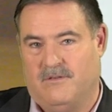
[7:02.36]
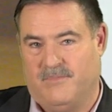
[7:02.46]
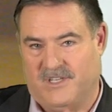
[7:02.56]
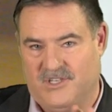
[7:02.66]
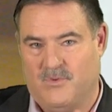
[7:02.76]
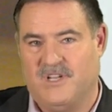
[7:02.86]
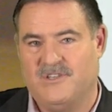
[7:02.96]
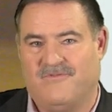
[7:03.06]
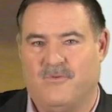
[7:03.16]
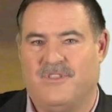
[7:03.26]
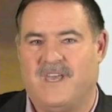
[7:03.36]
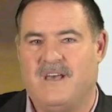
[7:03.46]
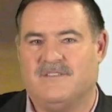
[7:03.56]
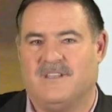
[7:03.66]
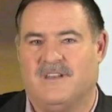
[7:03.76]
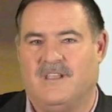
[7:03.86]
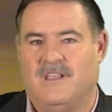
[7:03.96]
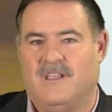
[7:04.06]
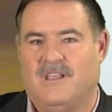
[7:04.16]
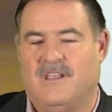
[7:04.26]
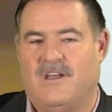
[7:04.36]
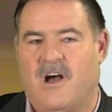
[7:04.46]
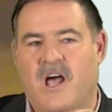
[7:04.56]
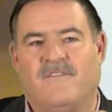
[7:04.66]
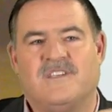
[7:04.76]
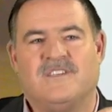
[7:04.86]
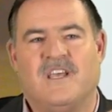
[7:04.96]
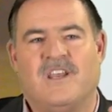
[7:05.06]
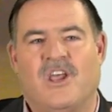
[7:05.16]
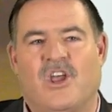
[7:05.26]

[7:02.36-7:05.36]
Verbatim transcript: because you wanted your 4,000, all of a sudden